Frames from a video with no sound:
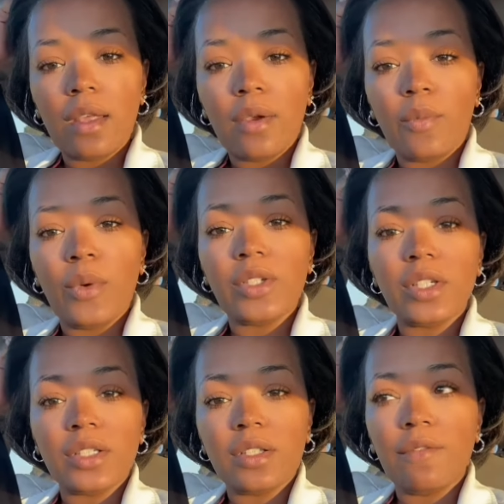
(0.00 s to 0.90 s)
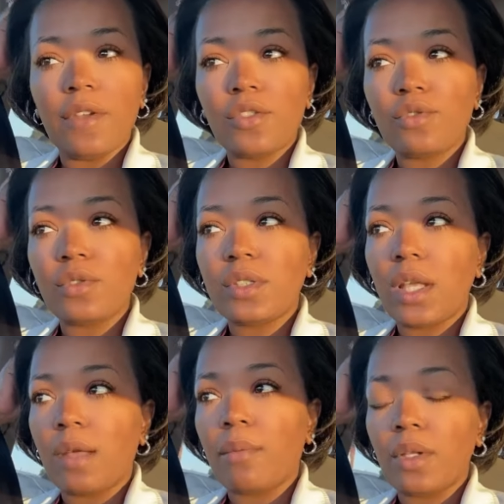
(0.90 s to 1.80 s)
which is the ventral
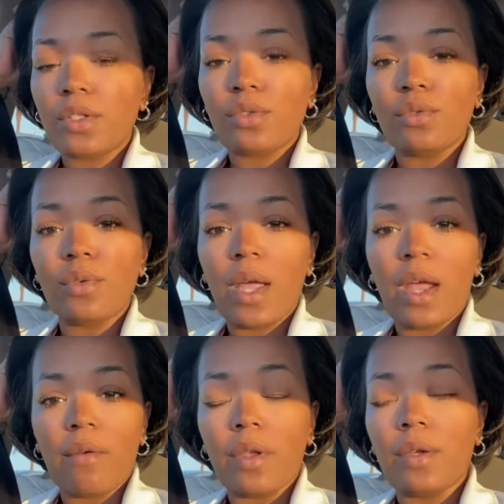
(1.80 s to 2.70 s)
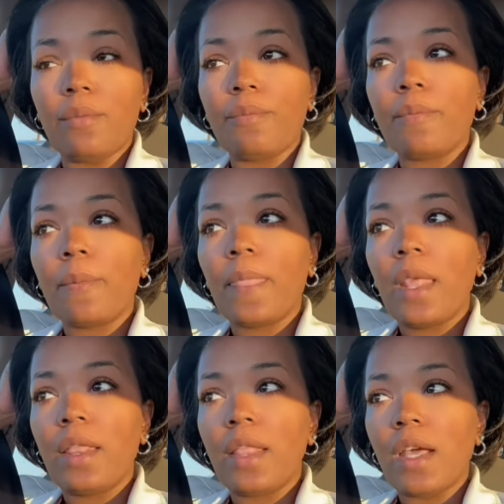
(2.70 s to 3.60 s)
tegmental area.
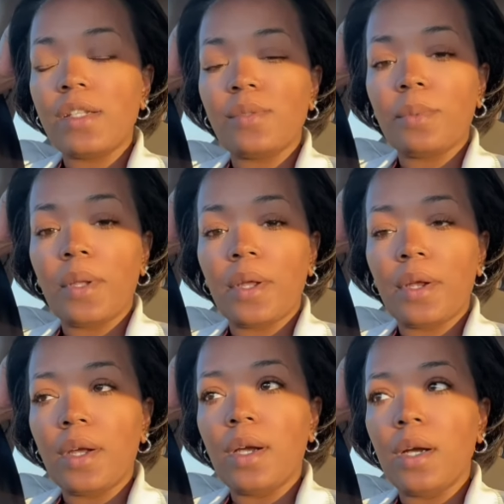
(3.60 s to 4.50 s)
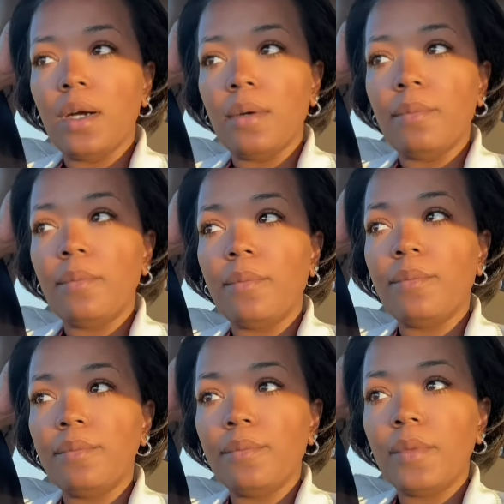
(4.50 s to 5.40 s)
That is where
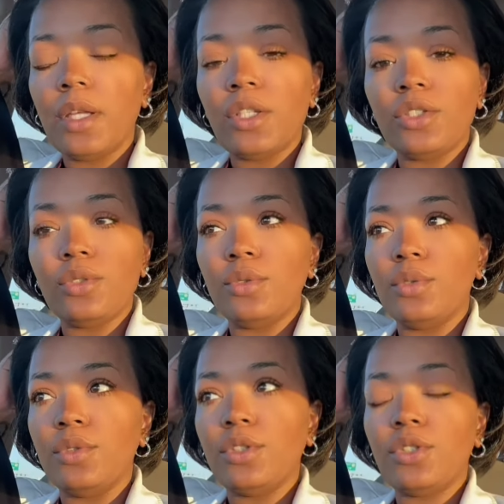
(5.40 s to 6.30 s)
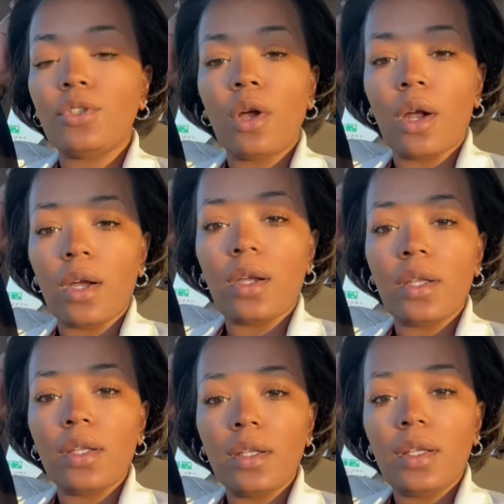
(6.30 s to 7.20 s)
issues start
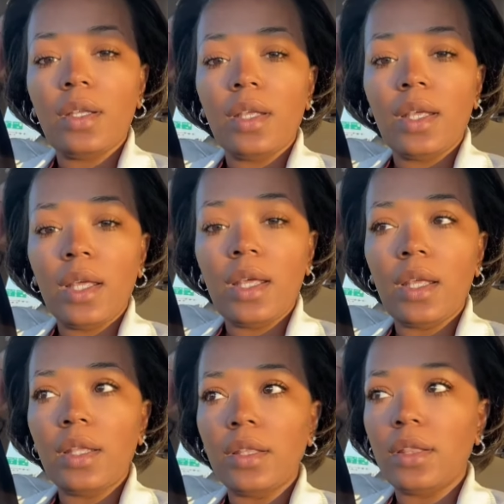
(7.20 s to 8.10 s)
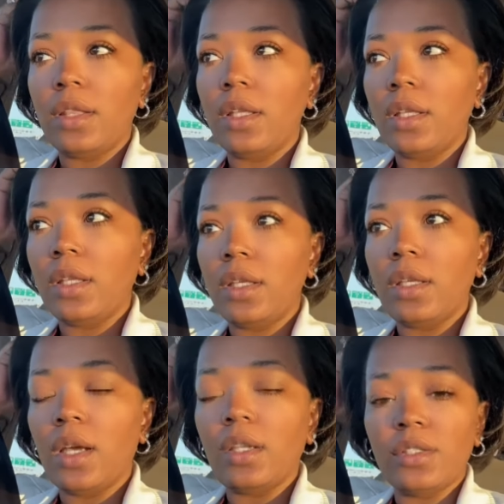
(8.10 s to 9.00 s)
in
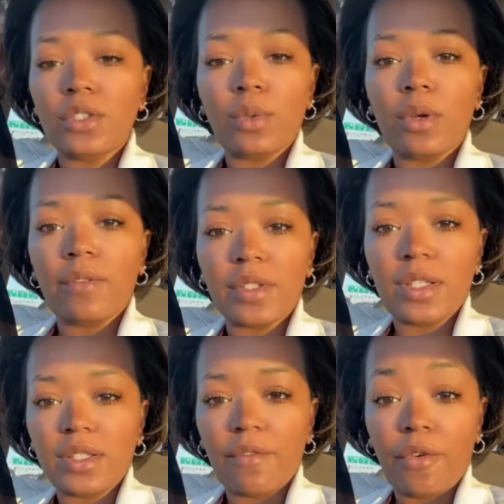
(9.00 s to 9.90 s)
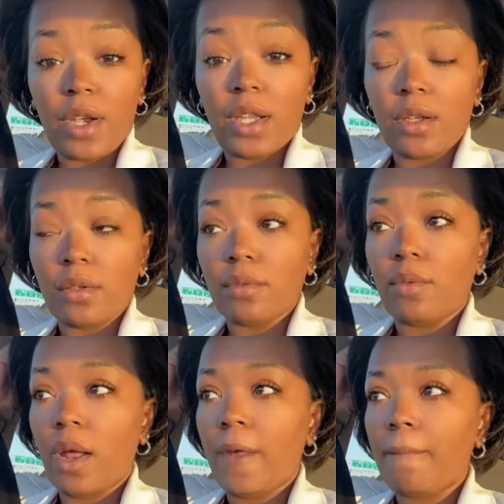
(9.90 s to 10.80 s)
the disorder of schizophrenia,
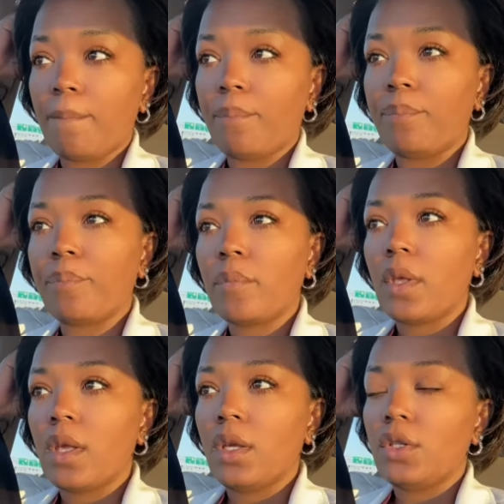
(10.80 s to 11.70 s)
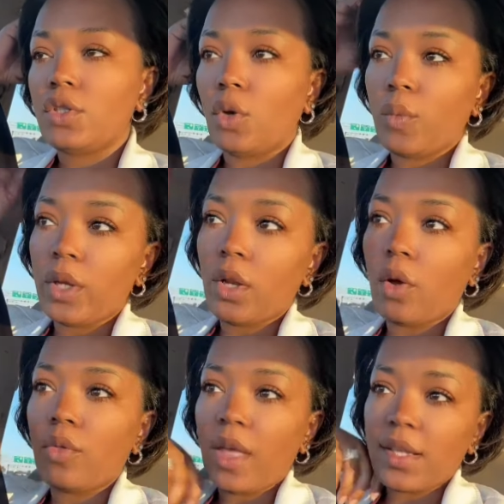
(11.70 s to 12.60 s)
right? So we
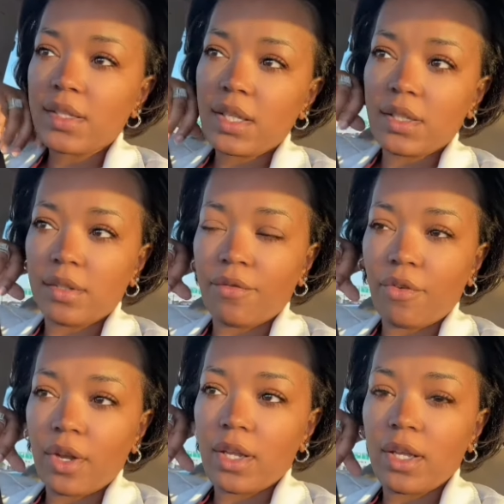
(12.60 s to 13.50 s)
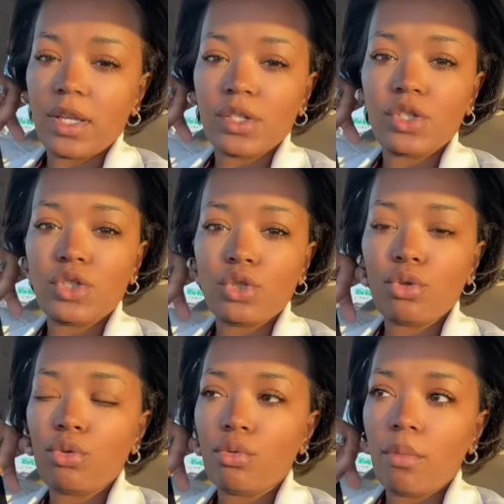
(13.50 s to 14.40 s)
know that schizophrenia is
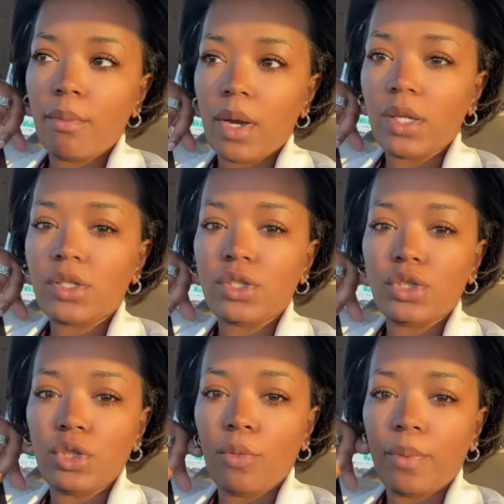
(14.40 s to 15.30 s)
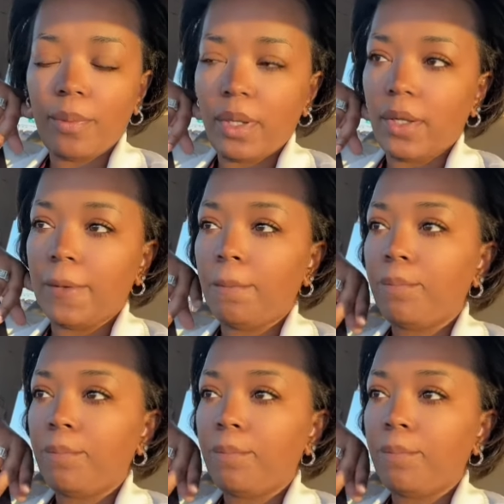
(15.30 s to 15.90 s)
too much dopamine